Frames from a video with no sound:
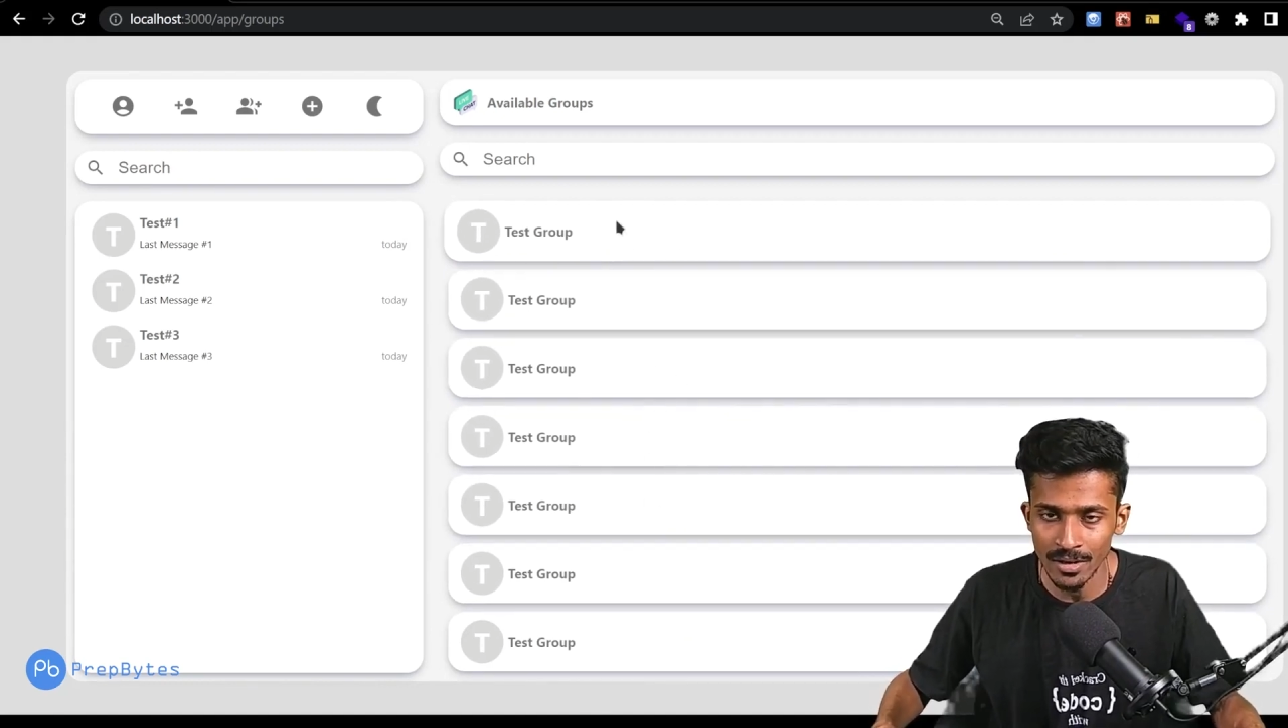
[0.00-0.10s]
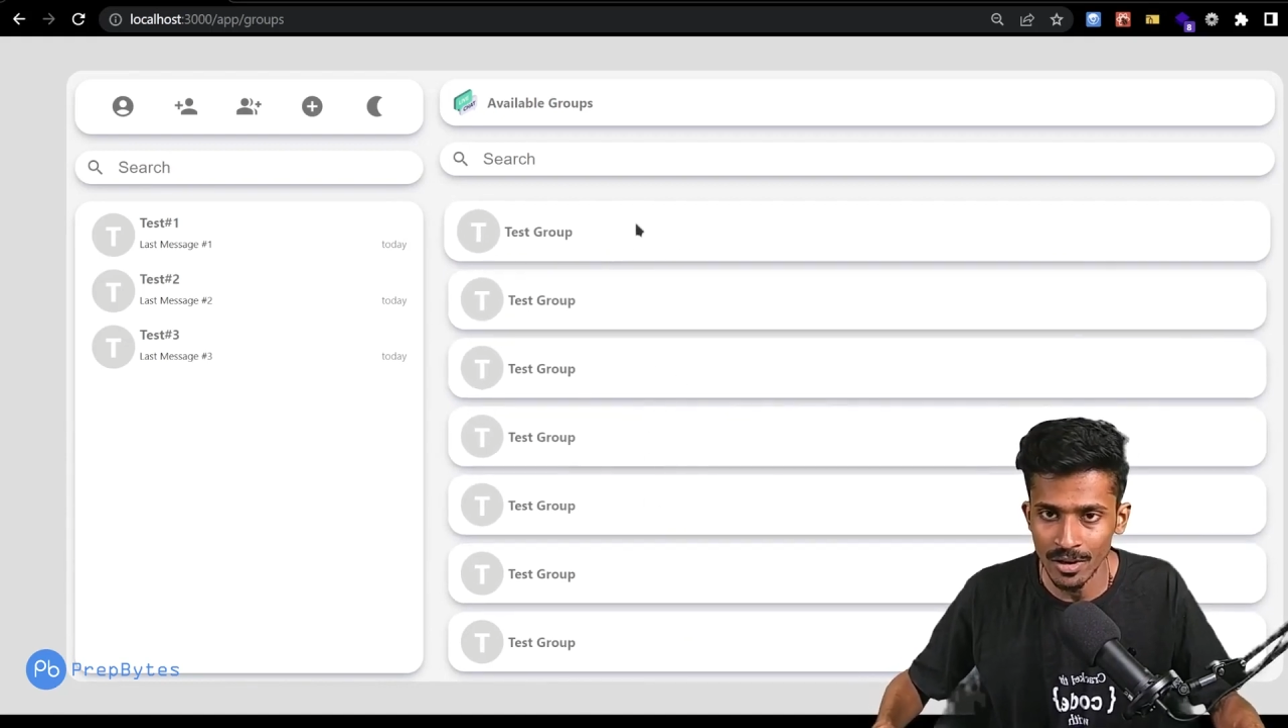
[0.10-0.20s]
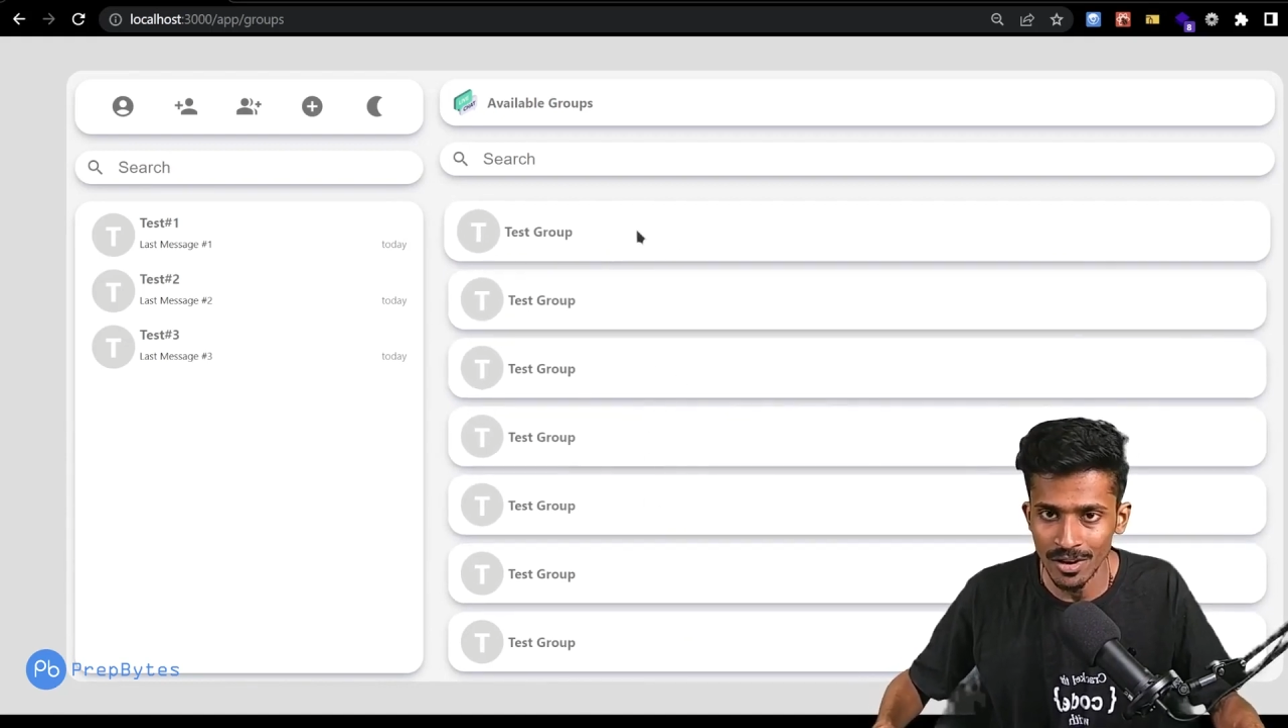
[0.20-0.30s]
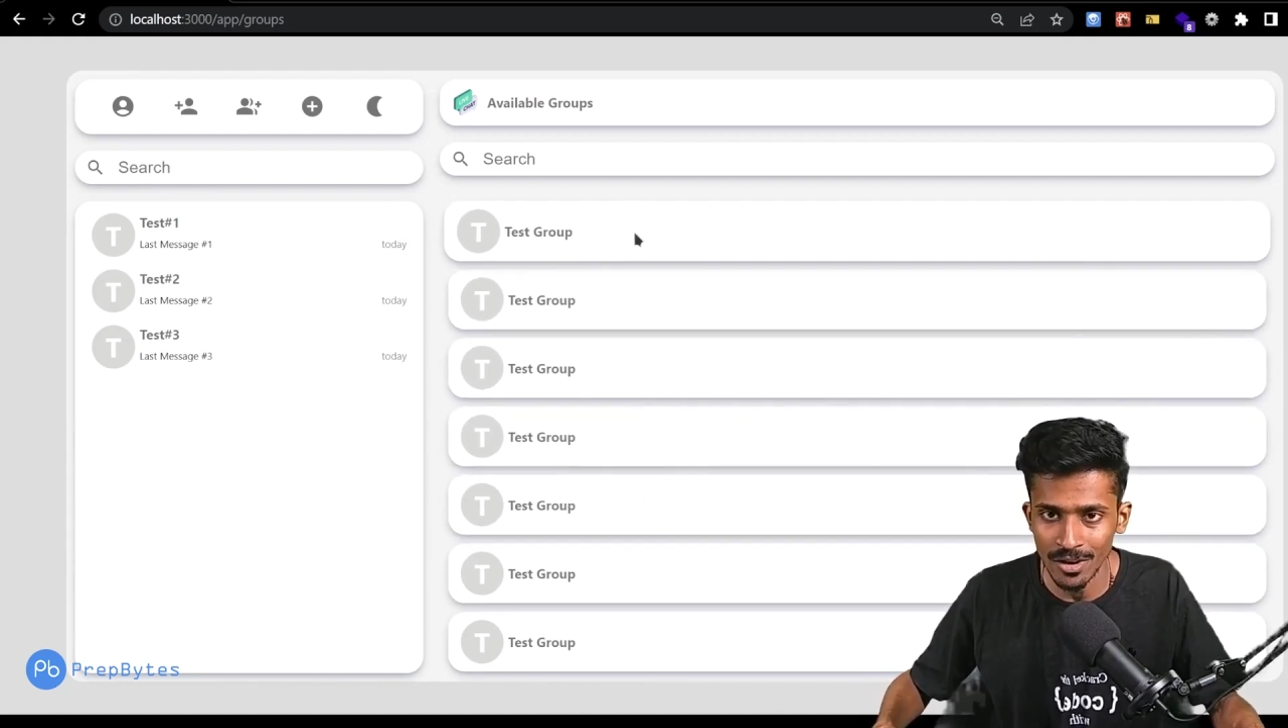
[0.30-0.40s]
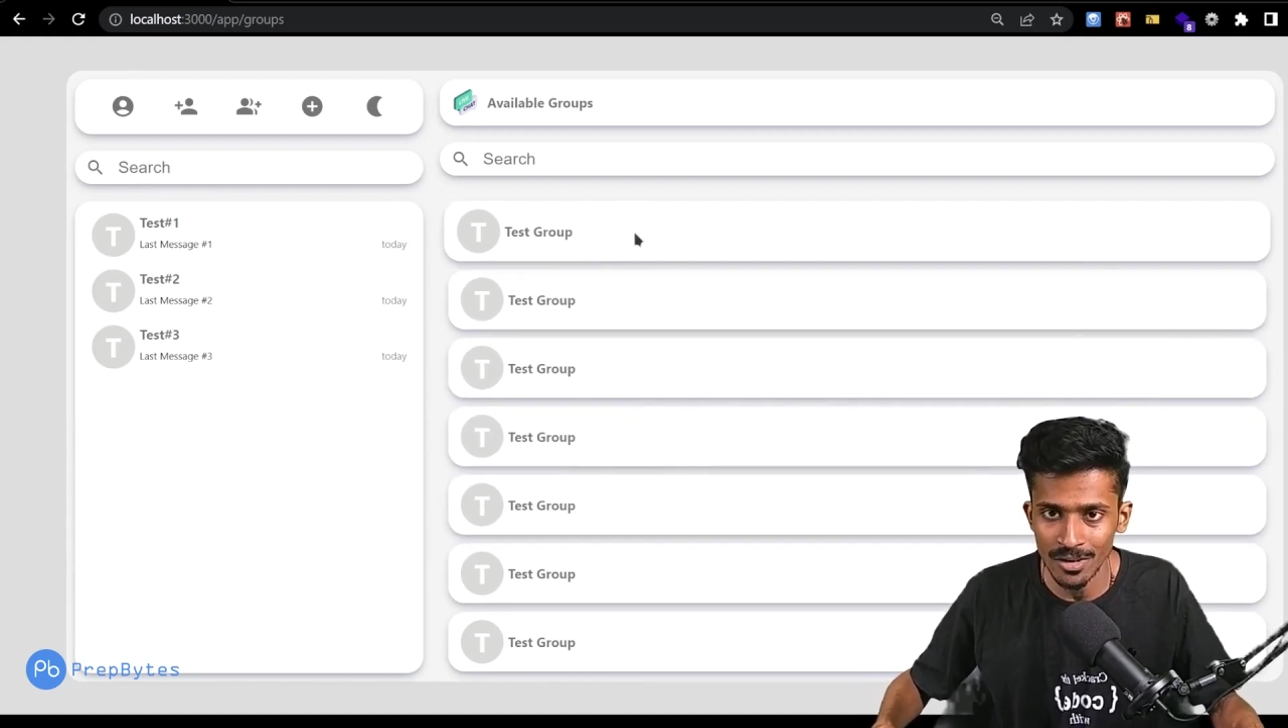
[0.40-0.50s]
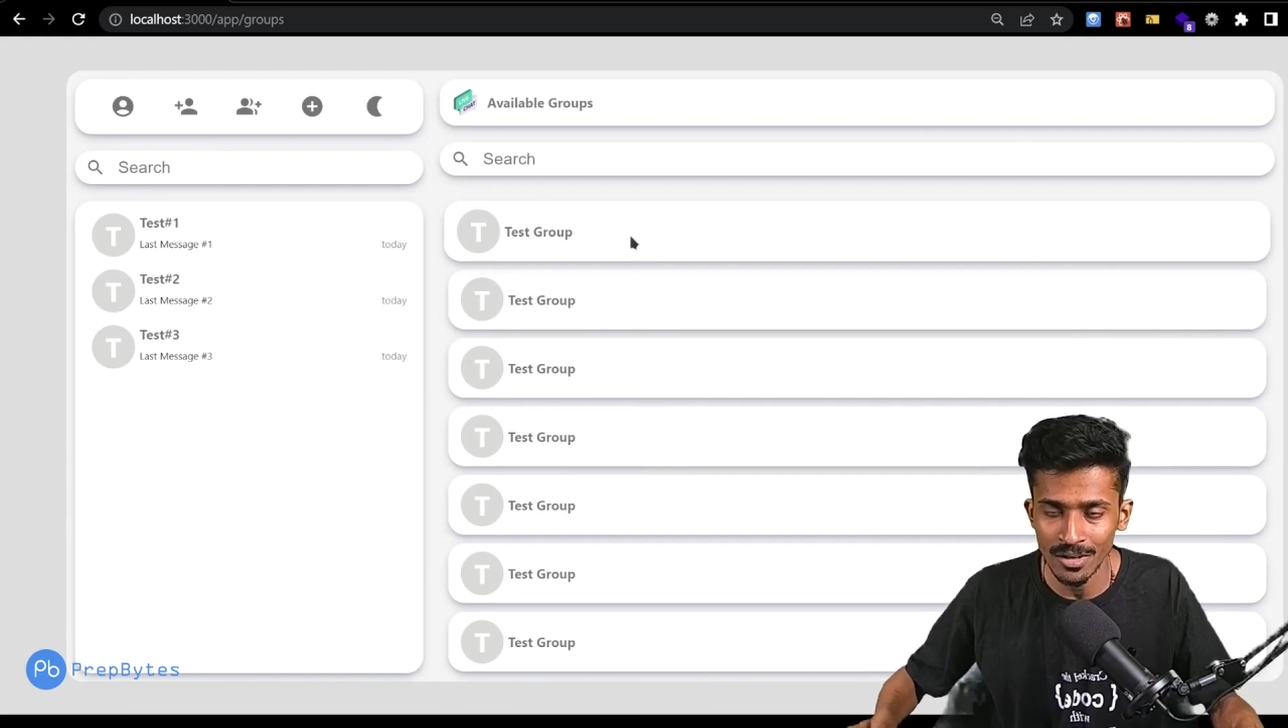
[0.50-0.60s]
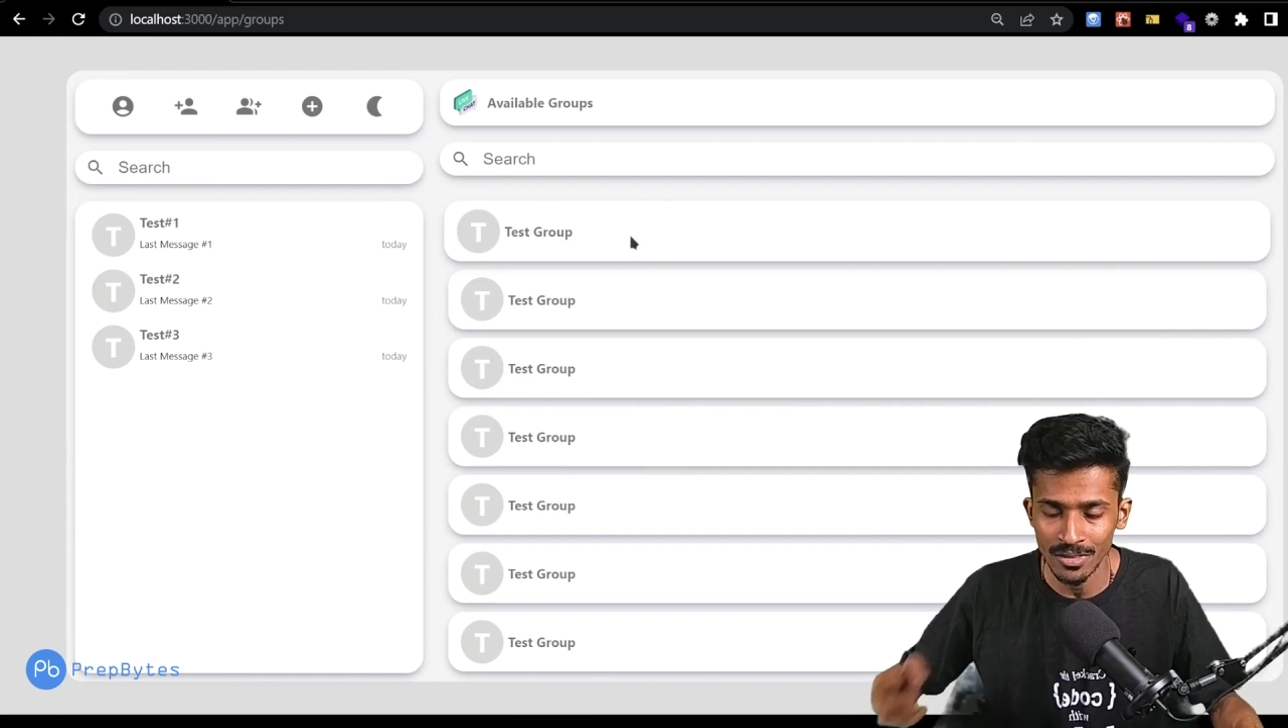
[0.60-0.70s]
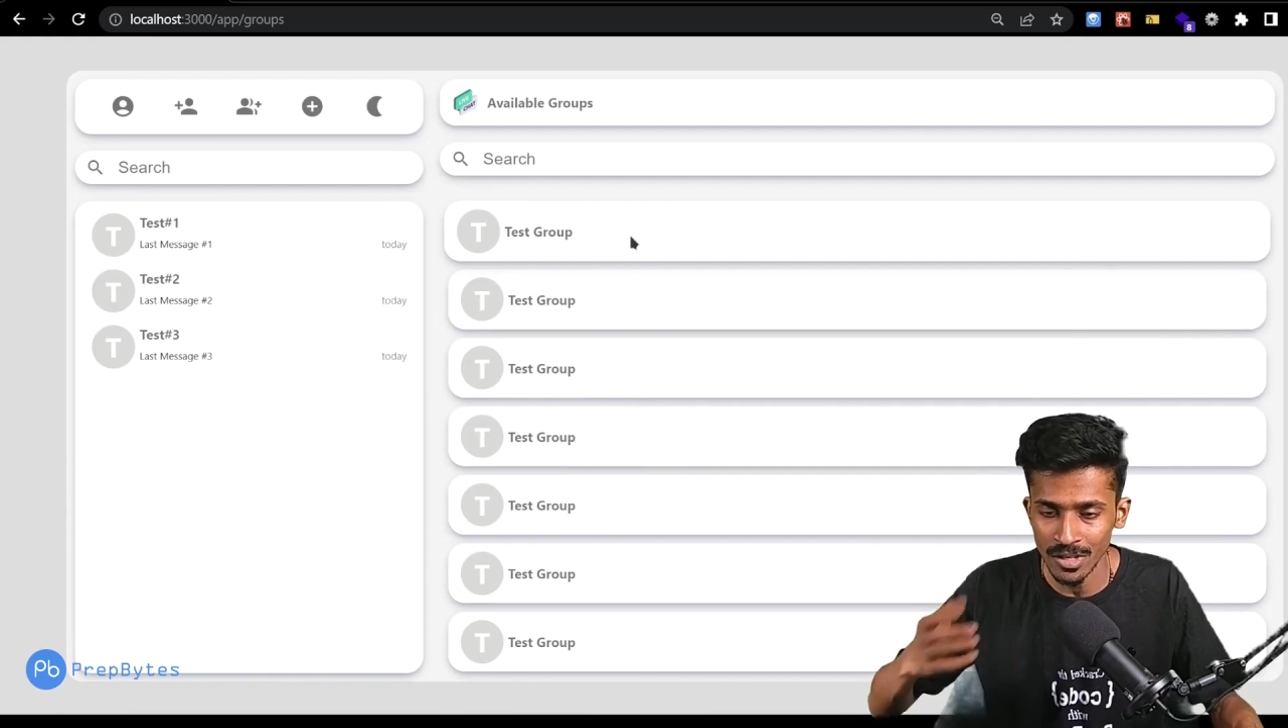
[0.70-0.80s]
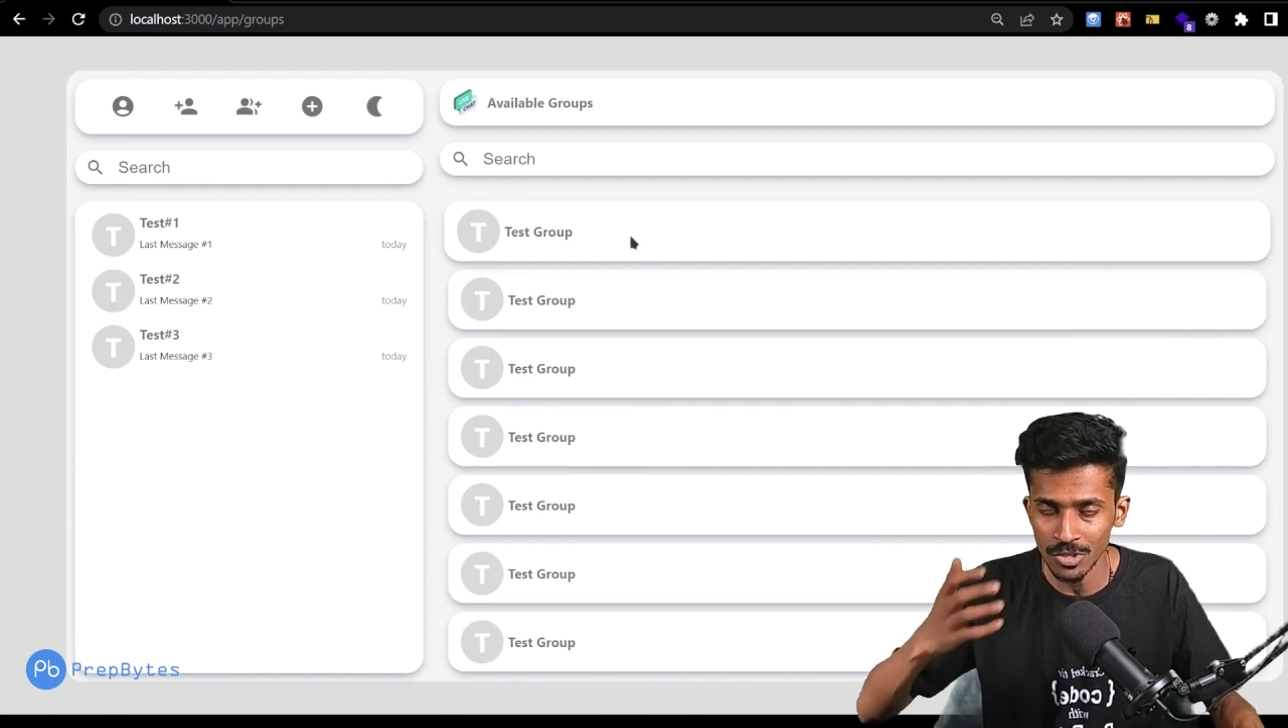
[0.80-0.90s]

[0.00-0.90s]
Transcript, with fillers: on the